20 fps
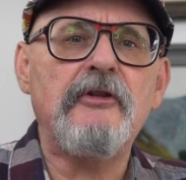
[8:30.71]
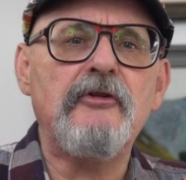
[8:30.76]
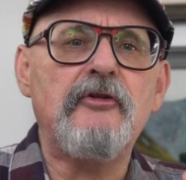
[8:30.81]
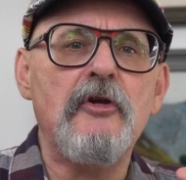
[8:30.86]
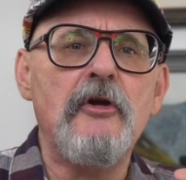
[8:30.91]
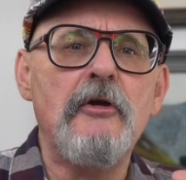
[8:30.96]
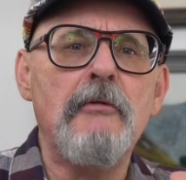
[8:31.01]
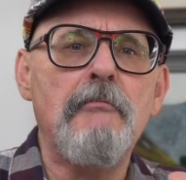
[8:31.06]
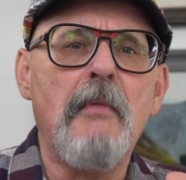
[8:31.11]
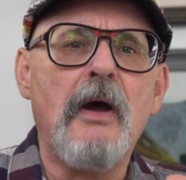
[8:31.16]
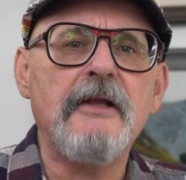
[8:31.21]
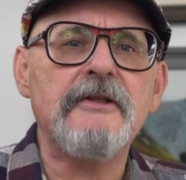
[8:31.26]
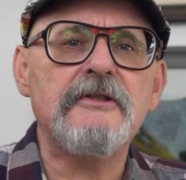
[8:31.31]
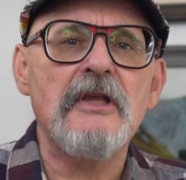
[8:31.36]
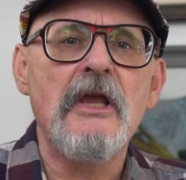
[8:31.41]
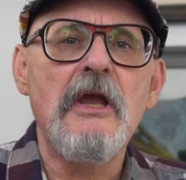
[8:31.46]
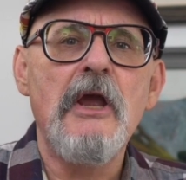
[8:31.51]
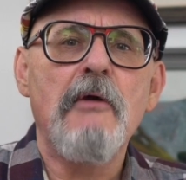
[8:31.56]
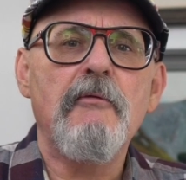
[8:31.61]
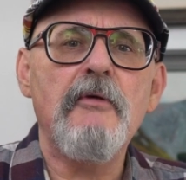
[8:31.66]
in two
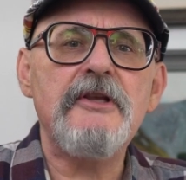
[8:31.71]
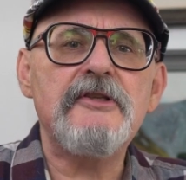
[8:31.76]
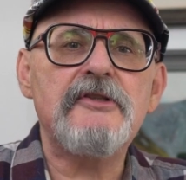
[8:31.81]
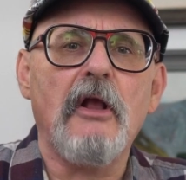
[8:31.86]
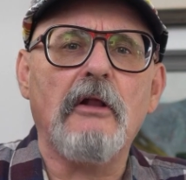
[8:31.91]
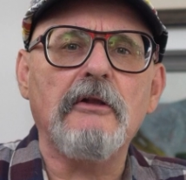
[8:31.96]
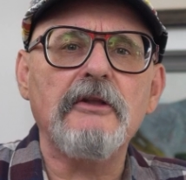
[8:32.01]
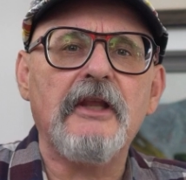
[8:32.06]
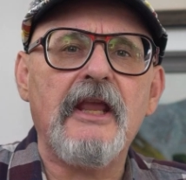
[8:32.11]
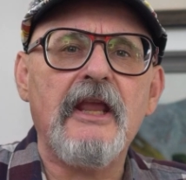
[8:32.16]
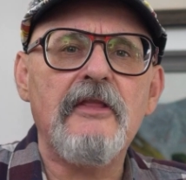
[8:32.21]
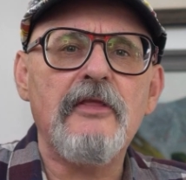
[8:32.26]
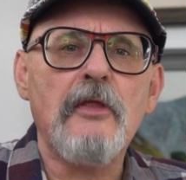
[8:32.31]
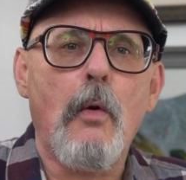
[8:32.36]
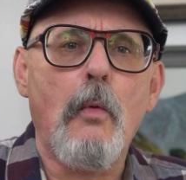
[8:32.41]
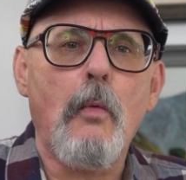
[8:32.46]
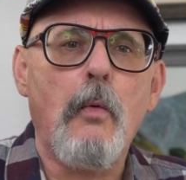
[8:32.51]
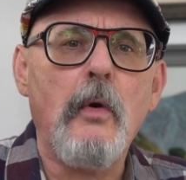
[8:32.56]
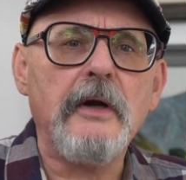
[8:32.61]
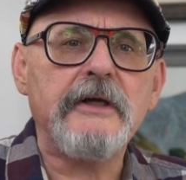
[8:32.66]
months, resulting in
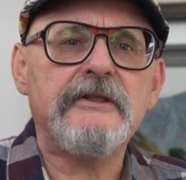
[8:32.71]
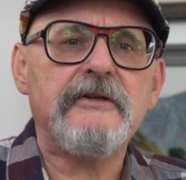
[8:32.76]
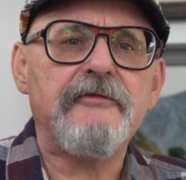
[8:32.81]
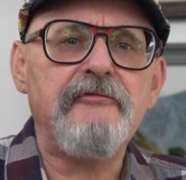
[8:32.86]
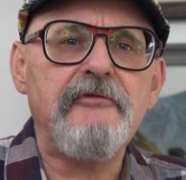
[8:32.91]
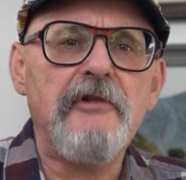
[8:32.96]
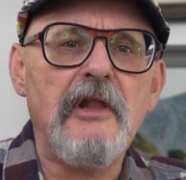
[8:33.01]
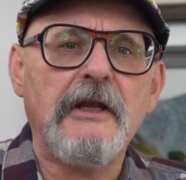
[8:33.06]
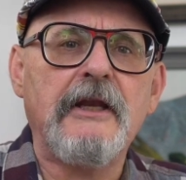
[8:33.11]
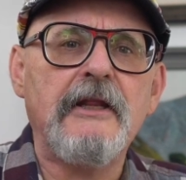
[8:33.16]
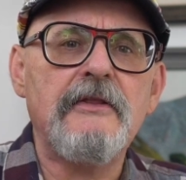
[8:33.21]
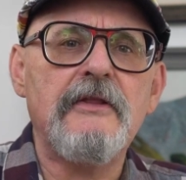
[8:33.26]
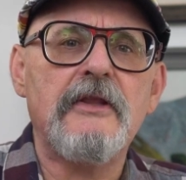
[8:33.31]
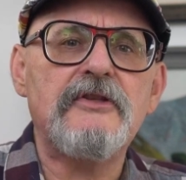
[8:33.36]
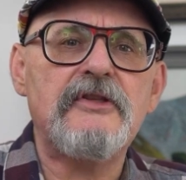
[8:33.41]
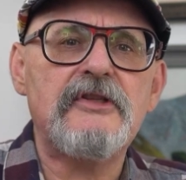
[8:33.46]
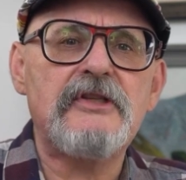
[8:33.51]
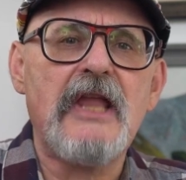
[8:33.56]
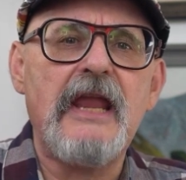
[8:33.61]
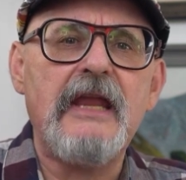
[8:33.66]
the worst flooding the
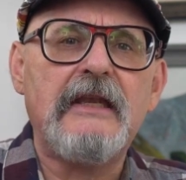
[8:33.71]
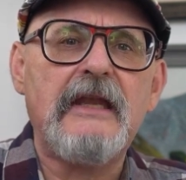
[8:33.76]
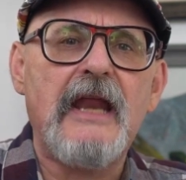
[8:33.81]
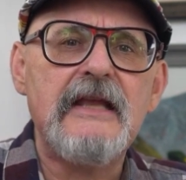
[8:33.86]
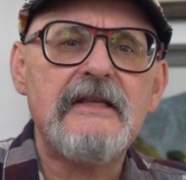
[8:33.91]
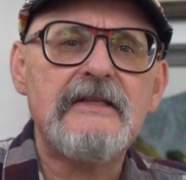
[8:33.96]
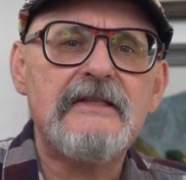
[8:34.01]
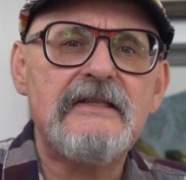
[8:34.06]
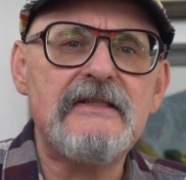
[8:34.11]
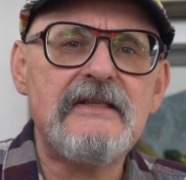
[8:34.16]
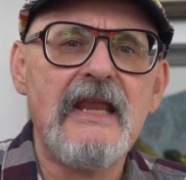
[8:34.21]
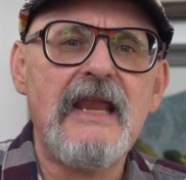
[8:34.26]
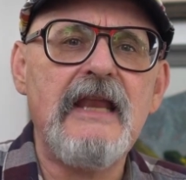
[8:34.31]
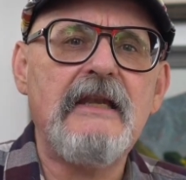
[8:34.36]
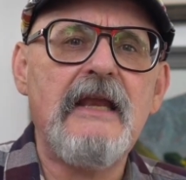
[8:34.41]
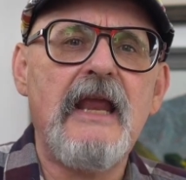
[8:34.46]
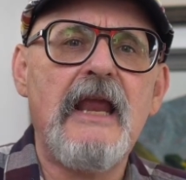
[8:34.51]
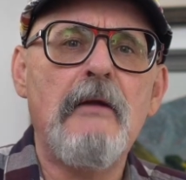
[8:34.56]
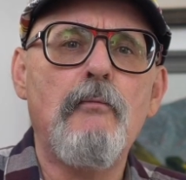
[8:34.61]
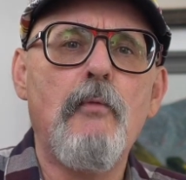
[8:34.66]
state has
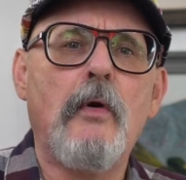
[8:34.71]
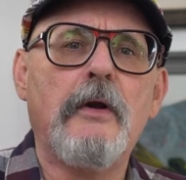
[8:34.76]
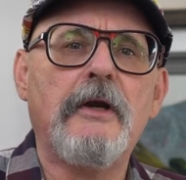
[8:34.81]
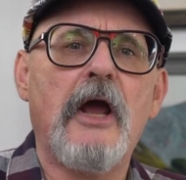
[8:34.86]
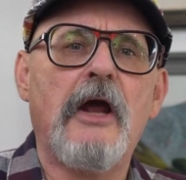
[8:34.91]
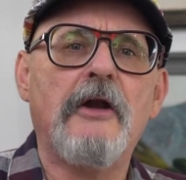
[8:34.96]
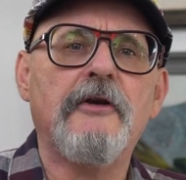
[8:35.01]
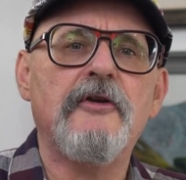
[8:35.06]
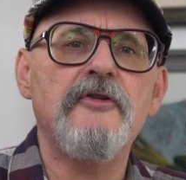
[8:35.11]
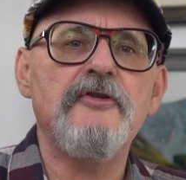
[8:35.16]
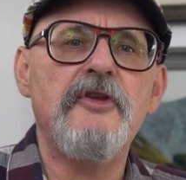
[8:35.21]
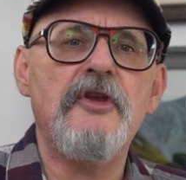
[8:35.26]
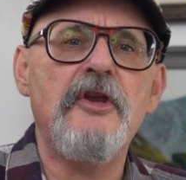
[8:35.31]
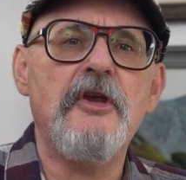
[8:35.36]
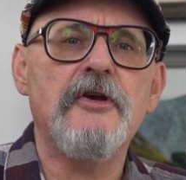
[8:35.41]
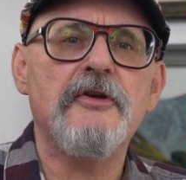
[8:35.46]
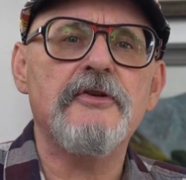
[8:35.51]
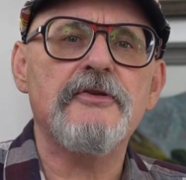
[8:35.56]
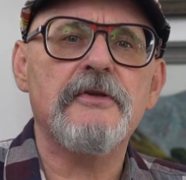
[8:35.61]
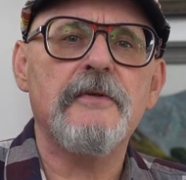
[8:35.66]
seen in one hundred
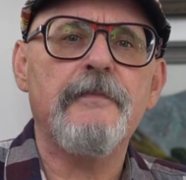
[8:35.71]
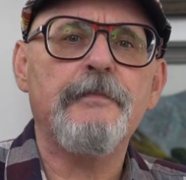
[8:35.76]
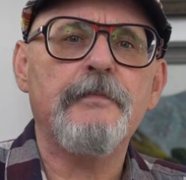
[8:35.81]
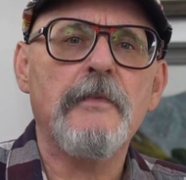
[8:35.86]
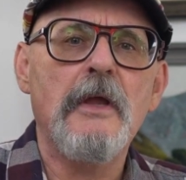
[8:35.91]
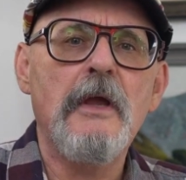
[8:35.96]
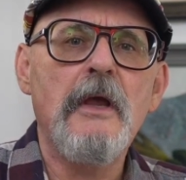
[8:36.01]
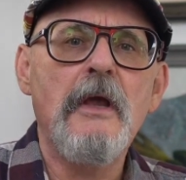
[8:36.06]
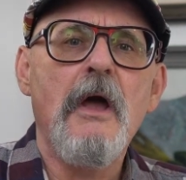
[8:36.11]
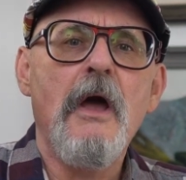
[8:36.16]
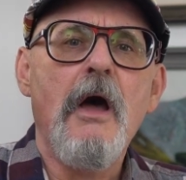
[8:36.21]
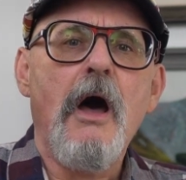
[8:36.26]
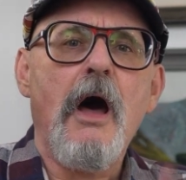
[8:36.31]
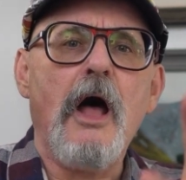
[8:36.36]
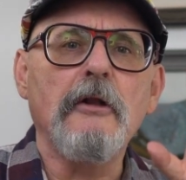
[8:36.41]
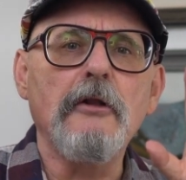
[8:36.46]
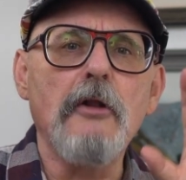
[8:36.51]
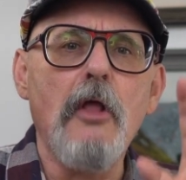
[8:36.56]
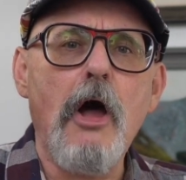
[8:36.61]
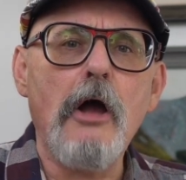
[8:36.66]
years.
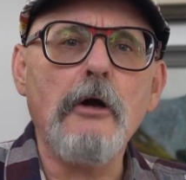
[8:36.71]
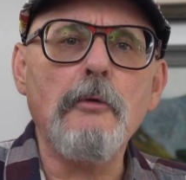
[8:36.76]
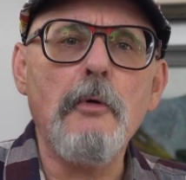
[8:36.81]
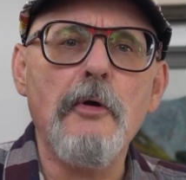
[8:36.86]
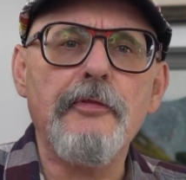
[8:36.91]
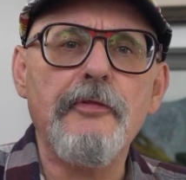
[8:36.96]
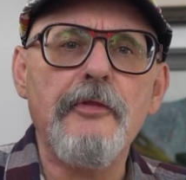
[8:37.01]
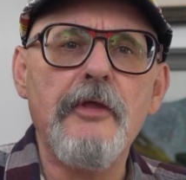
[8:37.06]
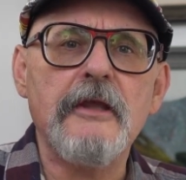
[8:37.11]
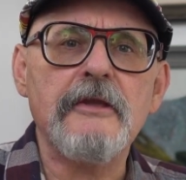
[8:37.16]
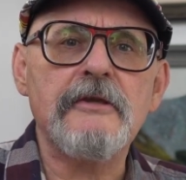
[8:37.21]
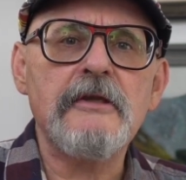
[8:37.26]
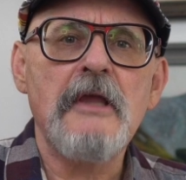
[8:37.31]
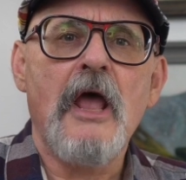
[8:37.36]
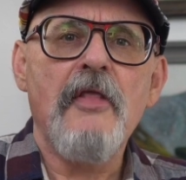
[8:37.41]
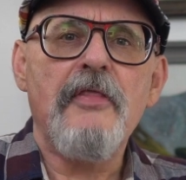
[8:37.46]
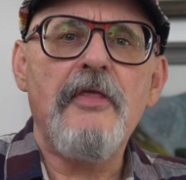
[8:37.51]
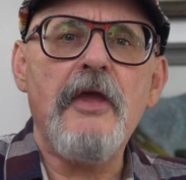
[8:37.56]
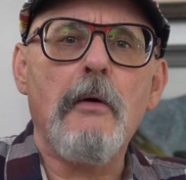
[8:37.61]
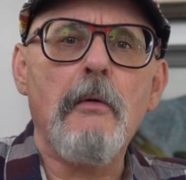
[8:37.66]
Along with this,
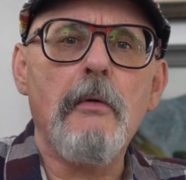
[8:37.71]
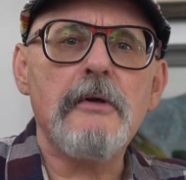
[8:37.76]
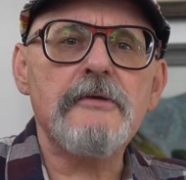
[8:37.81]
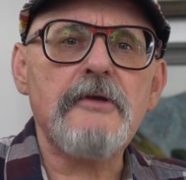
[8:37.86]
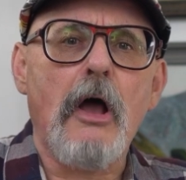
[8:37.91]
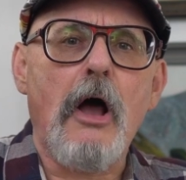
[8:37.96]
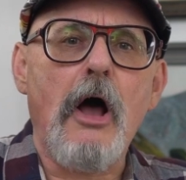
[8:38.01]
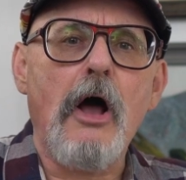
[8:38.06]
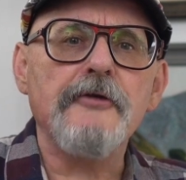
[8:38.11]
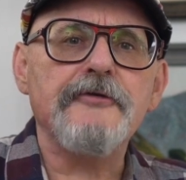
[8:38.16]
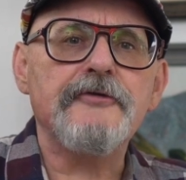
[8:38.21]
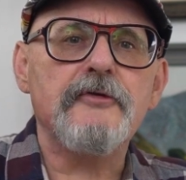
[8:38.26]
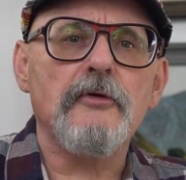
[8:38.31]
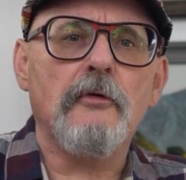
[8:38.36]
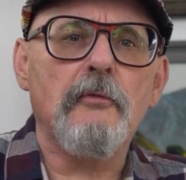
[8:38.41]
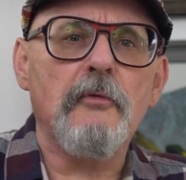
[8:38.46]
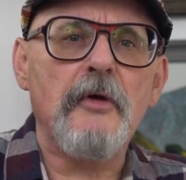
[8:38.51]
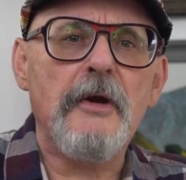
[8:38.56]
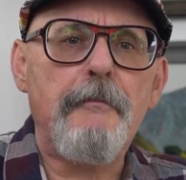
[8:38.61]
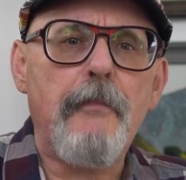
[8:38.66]
there was
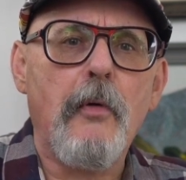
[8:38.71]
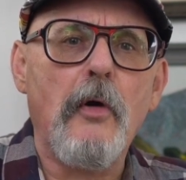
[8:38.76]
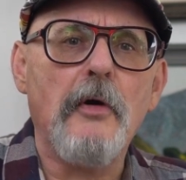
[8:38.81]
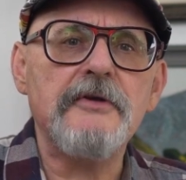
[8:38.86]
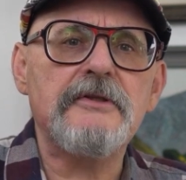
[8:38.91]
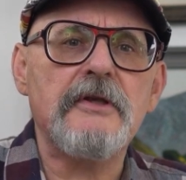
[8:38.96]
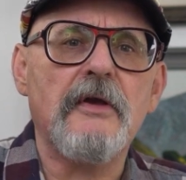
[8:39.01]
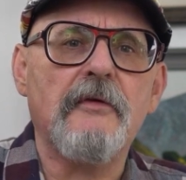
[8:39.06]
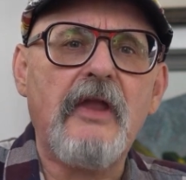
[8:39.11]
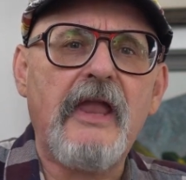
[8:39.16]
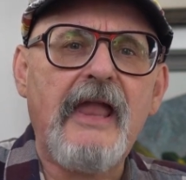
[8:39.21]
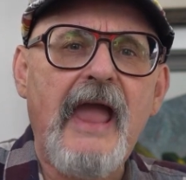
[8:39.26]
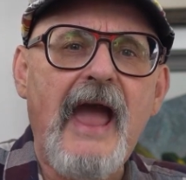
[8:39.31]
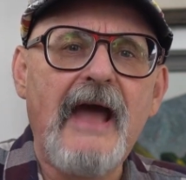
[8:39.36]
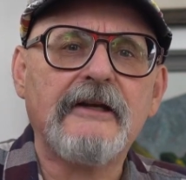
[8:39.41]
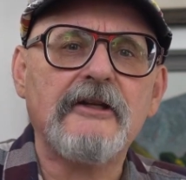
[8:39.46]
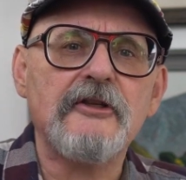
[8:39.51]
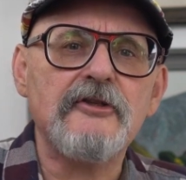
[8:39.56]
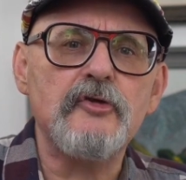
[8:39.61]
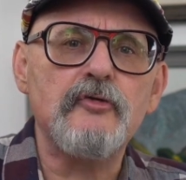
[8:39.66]
also reports of
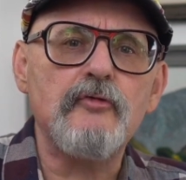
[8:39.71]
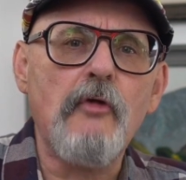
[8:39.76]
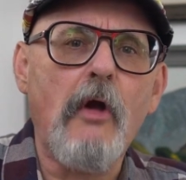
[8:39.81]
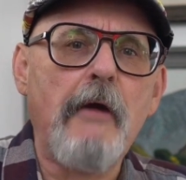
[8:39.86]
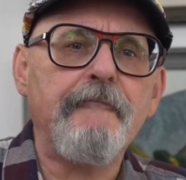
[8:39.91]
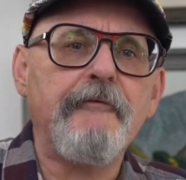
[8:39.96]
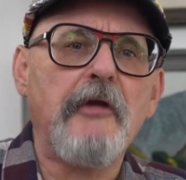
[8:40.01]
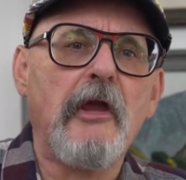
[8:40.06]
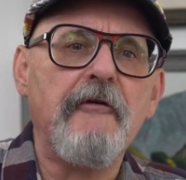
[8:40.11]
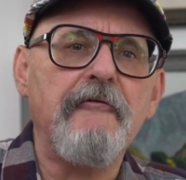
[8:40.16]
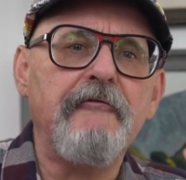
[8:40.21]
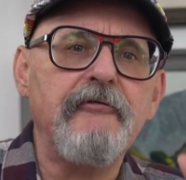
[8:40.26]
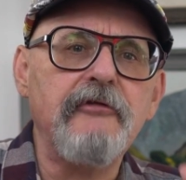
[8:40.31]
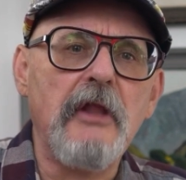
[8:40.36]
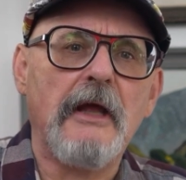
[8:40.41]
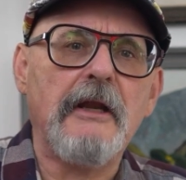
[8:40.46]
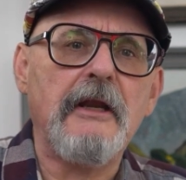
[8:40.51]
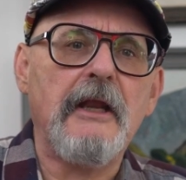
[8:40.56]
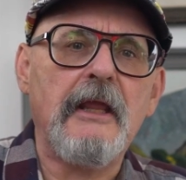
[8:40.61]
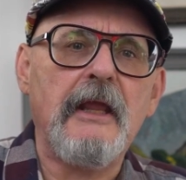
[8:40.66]
catastrophic
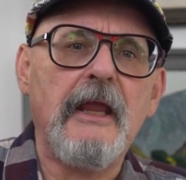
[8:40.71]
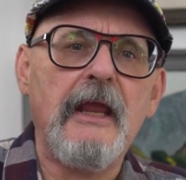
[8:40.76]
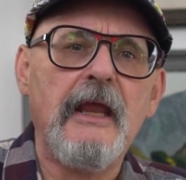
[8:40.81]
flooding